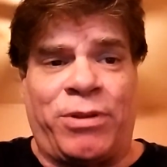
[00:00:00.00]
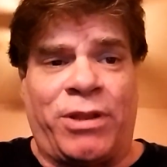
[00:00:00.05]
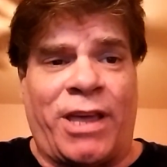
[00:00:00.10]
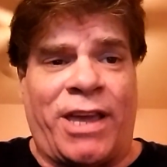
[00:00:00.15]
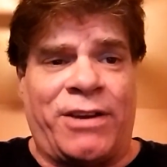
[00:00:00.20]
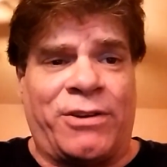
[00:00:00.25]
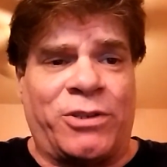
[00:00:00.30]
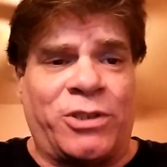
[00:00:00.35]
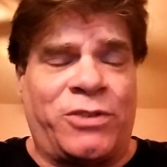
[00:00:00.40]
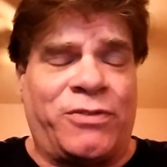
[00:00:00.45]

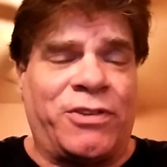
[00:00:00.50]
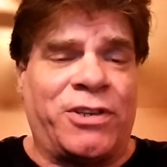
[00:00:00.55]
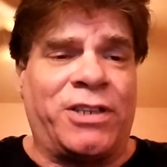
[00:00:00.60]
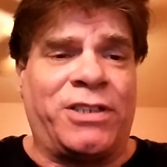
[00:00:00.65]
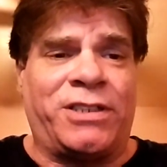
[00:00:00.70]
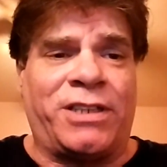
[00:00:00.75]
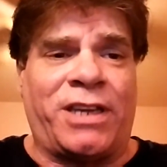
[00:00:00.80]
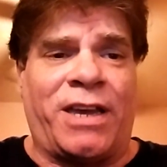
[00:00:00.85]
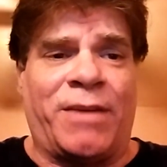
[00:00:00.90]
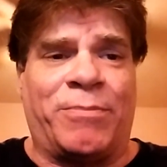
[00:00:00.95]
players, for
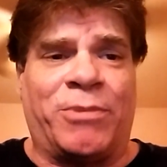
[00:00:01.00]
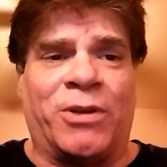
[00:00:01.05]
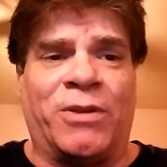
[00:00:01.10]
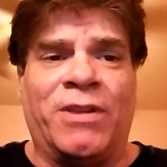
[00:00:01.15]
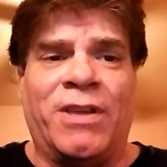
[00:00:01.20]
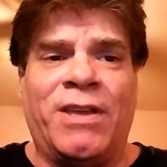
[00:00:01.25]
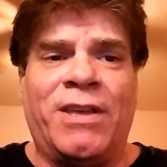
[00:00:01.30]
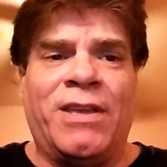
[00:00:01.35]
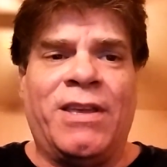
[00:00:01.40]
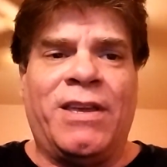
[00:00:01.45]
example.
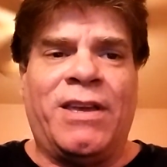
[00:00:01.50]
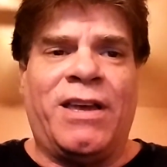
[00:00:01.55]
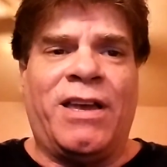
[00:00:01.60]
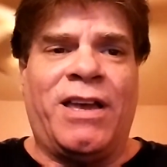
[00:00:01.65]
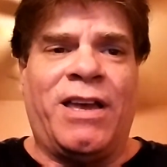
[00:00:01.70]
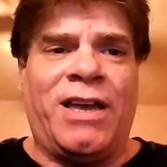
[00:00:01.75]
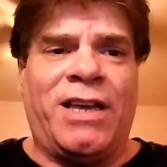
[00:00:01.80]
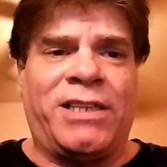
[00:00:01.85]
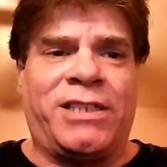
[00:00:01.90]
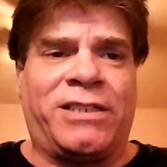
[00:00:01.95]

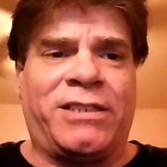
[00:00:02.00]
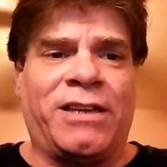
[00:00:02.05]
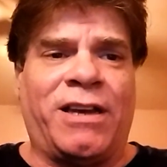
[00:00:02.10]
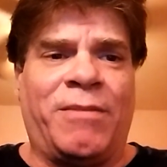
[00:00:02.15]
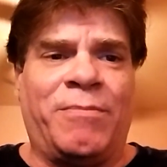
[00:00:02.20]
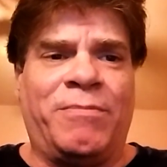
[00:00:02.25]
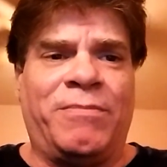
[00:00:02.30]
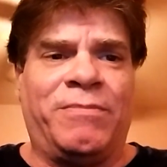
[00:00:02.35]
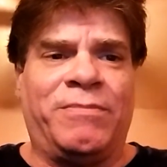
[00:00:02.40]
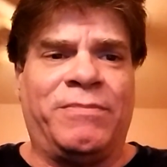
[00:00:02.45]

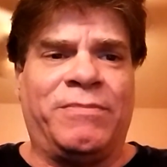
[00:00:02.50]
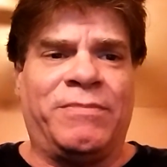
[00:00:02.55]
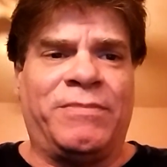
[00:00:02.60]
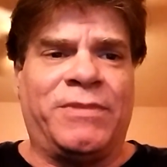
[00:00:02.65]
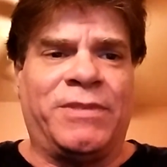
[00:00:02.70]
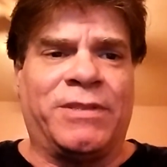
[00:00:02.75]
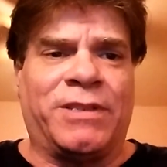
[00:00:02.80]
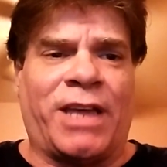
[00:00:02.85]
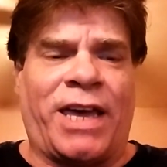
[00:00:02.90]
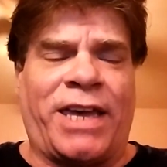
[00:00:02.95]
Some
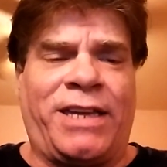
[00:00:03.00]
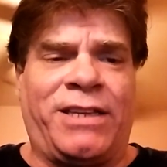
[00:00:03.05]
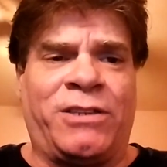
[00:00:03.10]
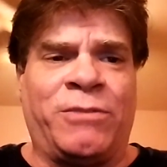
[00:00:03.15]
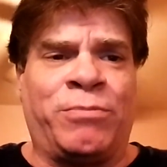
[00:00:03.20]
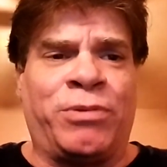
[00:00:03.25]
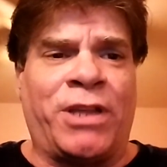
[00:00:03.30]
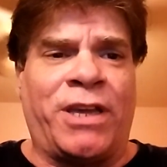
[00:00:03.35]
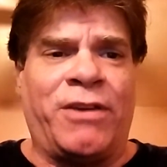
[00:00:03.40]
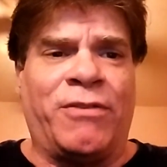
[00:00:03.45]
like
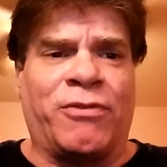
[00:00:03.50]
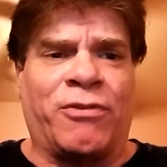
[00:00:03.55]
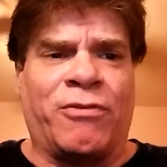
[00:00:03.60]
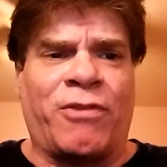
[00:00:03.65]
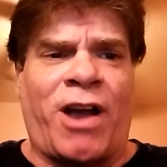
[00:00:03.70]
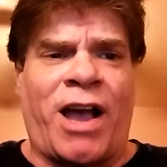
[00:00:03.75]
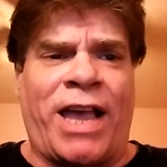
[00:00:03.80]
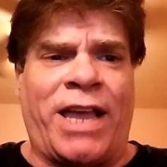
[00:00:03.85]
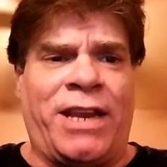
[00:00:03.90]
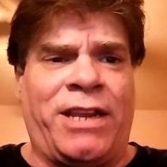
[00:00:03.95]
to play a
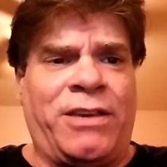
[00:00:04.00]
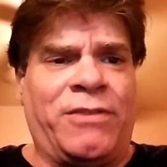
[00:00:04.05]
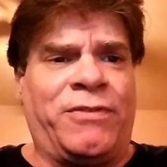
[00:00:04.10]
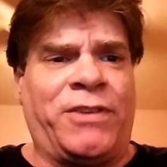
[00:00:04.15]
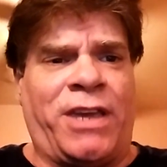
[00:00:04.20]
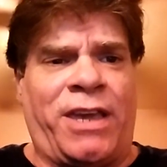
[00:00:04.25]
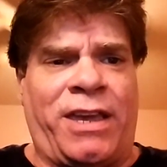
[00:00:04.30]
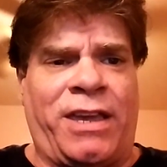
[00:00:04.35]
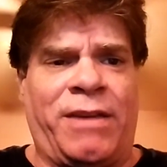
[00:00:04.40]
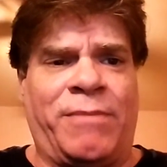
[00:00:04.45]
variety of
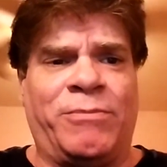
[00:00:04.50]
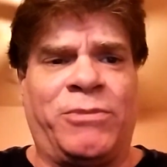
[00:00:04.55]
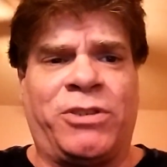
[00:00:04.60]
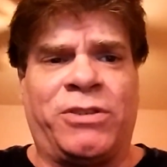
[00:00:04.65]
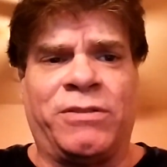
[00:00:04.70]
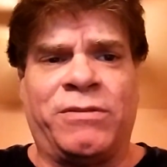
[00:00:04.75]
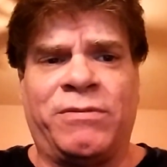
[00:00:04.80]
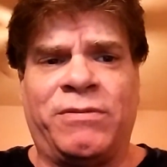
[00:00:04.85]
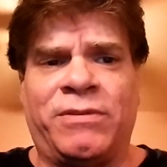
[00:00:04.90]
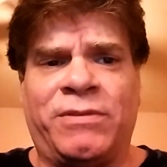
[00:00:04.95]

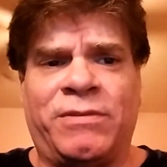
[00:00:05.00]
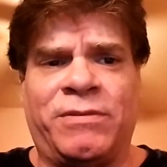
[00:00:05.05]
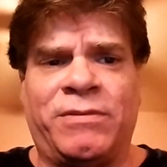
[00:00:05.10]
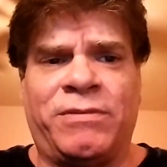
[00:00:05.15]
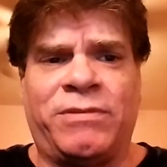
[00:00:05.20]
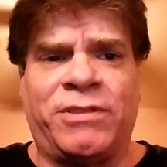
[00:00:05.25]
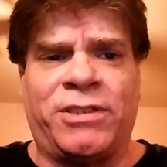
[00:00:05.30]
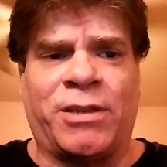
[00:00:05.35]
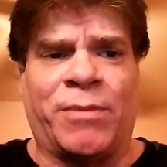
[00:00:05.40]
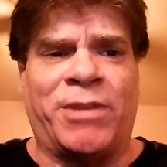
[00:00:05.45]
games,
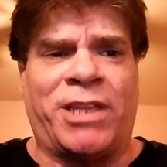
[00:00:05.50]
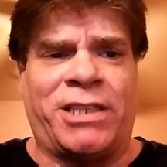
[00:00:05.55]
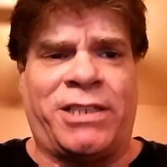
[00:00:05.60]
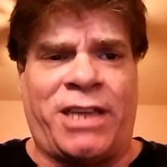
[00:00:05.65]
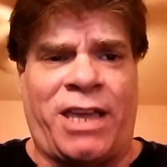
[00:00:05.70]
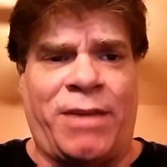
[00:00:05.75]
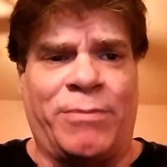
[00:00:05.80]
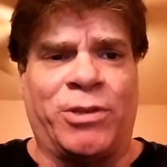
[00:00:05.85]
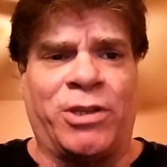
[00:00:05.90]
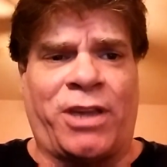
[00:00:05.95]
some of the
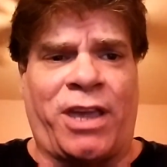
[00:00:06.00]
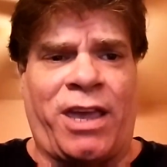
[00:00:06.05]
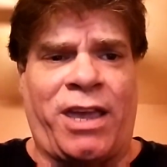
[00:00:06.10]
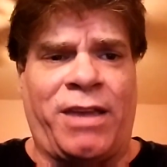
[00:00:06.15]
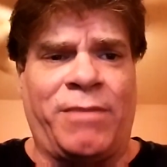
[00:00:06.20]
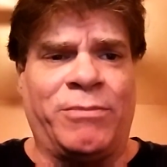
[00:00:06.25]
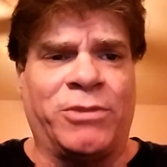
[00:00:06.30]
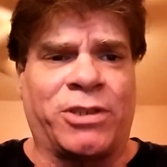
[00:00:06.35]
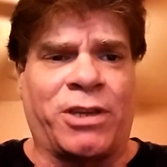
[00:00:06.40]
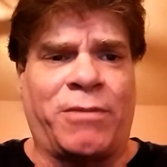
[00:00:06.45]
table
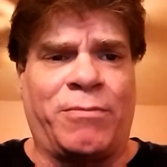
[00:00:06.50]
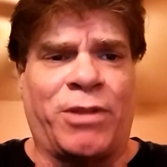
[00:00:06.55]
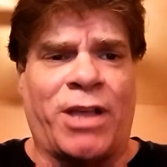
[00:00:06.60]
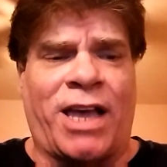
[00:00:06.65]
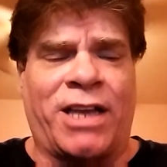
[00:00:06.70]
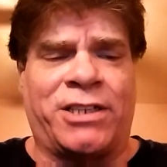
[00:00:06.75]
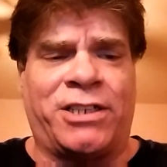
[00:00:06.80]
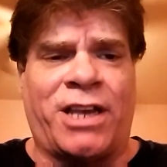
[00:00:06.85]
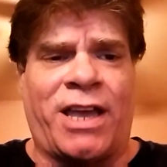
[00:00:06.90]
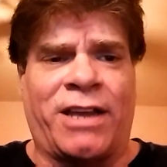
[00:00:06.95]
games like
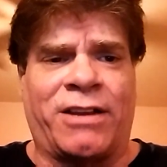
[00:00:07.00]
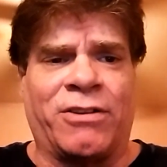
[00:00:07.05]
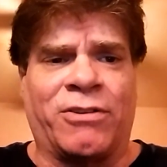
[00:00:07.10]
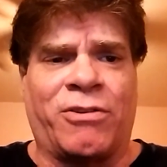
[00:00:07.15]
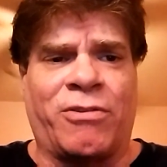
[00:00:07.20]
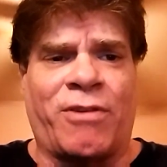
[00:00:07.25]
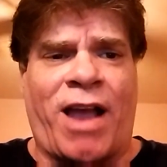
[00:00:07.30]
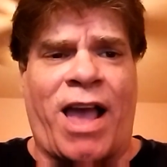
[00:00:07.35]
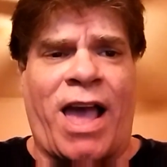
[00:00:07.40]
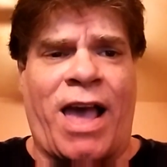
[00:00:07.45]
blackjack or
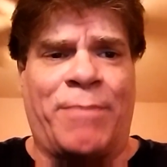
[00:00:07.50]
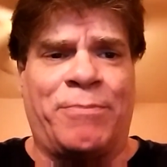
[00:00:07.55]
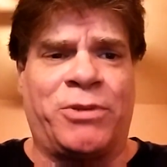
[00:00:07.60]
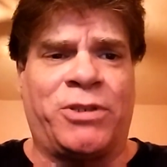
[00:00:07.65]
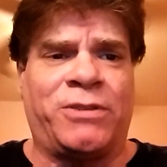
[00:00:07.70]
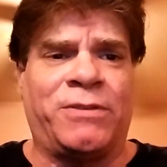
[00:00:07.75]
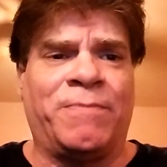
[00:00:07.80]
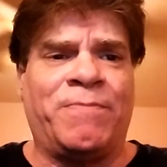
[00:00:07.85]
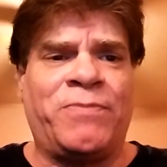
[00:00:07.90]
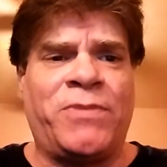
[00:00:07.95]

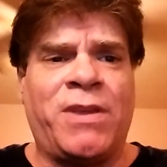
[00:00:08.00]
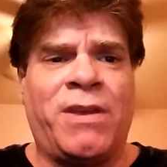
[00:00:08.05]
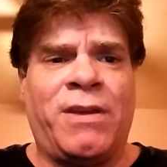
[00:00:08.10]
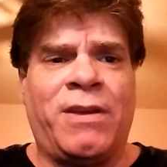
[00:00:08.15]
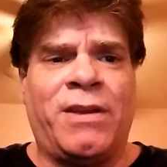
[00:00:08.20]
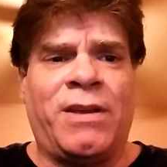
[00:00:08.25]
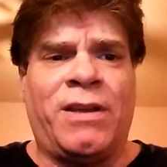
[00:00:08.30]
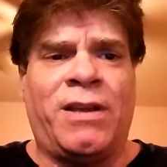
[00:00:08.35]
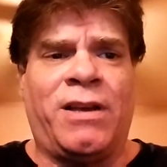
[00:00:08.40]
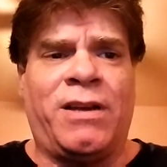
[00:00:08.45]
craps,
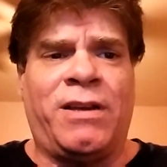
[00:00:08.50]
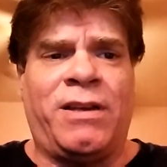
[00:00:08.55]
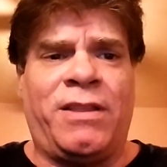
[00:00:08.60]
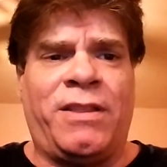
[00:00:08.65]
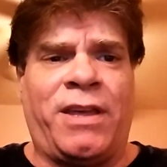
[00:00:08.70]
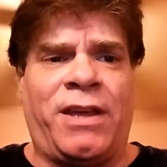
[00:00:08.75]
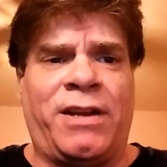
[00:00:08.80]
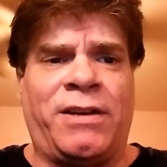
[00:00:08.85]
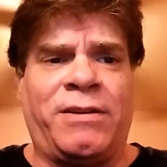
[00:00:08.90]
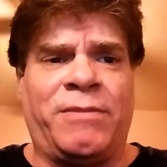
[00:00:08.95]

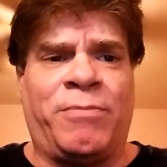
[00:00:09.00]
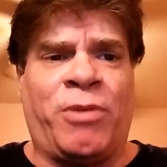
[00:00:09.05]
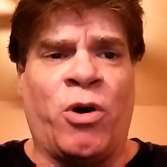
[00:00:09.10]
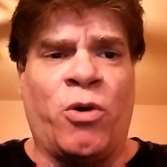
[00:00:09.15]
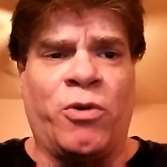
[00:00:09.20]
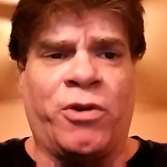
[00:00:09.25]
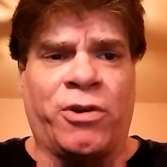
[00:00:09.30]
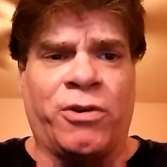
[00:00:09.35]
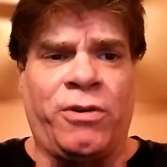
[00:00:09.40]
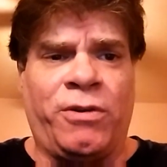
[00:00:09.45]
then
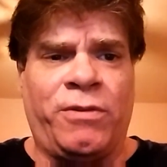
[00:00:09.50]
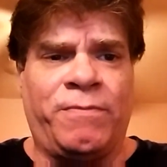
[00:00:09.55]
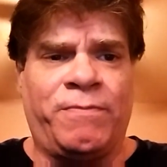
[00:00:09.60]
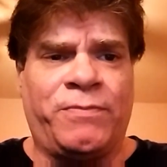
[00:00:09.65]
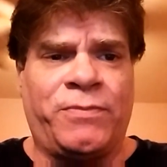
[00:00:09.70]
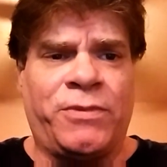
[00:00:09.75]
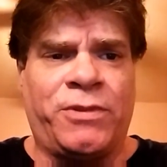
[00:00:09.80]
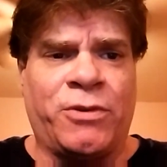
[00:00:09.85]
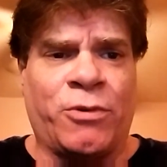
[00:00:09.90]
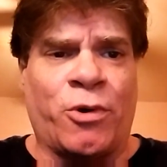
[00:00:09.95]
poker.
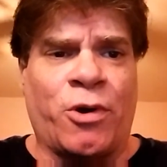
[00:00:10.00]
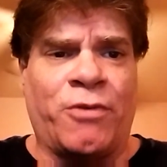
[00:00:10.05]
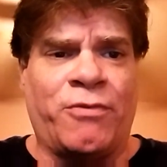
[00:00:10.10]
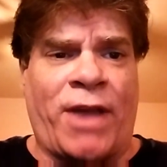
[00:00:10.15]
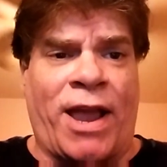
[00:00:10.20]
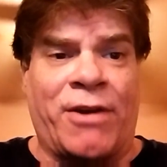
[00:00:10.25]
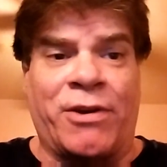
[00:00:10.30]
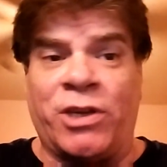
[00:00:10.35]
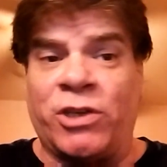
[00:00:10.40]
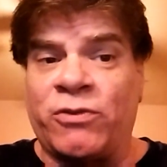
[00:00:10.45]
There are
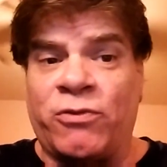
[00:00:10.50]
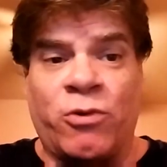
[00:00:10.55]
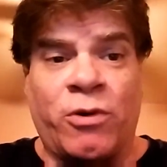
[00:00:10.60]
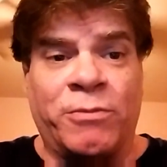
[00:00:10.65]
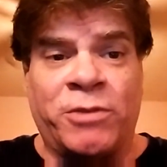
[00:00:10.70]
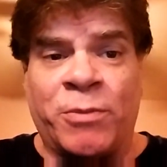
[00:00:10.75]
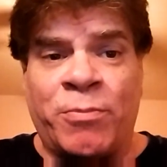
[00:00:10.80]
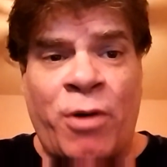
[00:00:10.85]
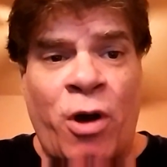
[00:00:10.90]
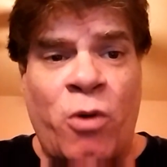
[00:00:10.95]
various
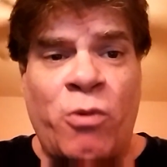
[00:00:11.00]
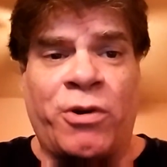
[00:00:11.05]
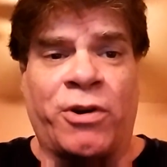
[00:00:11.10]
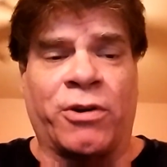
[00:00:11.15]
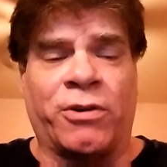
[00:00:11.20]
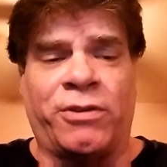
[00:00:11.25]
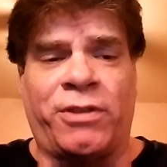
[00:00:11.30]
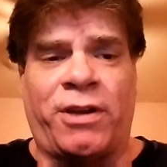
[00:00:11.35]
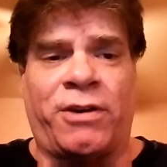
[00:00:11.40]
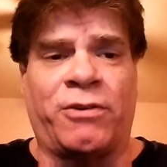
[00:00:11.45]
forms of
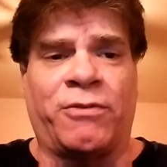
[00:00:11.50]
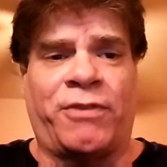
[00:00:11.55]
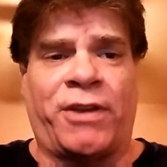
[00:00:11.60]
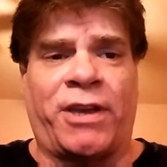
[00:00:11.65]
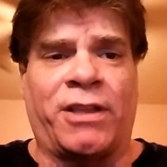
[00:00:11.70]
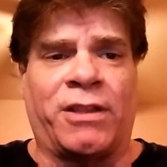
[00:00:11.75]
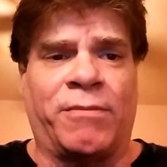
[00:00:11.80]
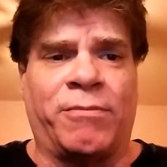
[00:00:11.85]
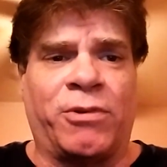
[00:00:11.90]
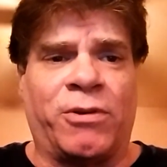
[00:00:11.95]
poker that are
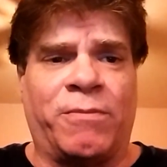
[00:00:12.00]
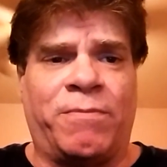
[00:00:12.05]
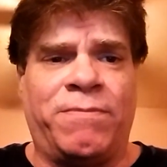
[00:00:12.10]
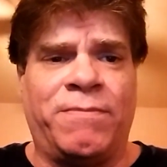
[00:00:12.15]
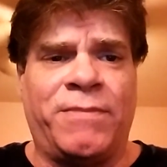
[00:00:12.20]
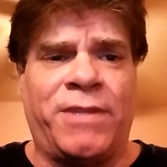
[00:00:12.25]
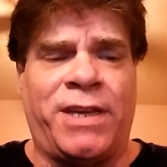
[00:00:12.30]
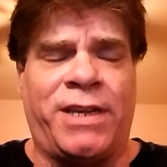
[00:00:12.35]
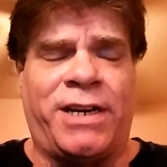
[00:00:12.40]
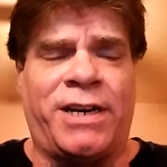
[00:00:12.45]
available
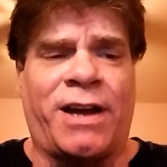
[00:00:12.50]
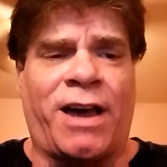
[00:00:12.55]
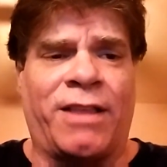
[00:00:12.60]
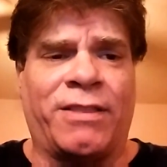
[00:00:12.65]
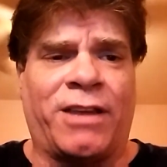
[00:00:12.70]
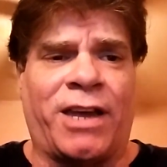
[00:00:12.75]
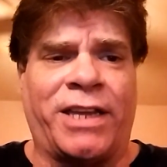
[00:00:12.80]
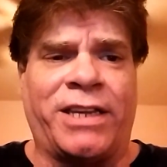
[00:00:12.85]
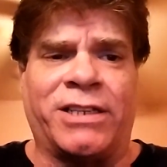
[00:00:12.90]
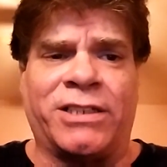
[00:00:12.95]
in an
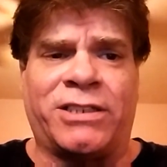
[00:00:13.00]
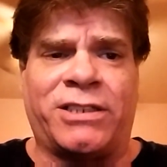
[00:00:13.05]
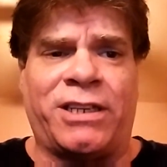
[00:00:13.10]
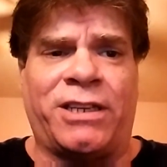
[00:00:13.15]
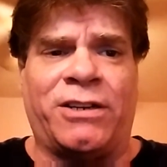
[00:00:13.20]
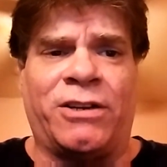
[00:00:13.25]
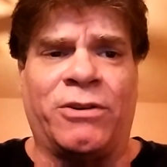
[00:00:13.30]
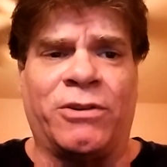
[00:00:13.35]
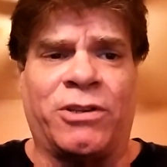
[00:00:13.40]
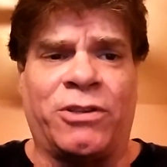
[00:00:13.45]
online
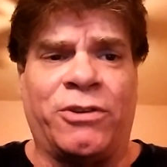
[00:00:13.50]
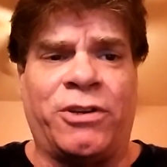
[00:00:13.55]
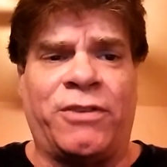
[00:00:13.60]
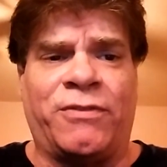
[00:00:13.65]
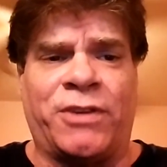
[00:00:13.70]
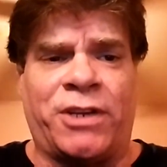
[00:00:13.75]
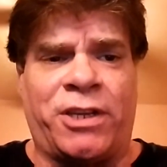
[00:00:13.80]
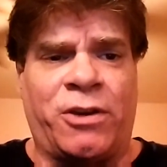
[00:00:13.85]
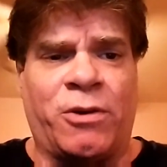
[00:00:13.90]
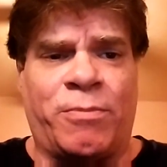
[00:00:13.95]
casino, including
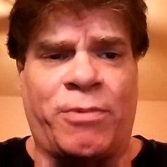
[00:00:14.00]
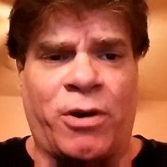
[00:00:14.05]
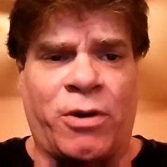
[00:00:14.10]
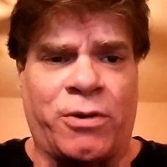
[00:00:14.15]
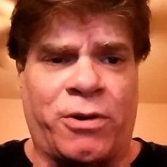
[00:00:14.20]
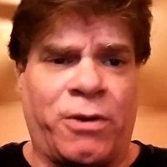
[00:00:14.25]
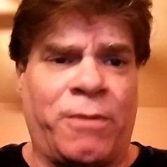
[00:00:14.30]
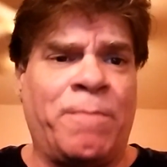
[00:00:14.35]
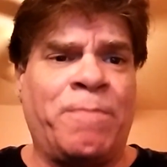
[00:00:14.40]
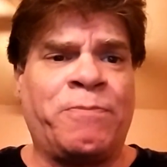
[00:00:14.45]
video
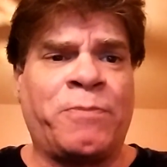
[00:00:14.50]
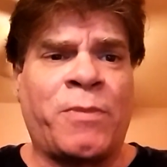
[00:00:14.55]
poker.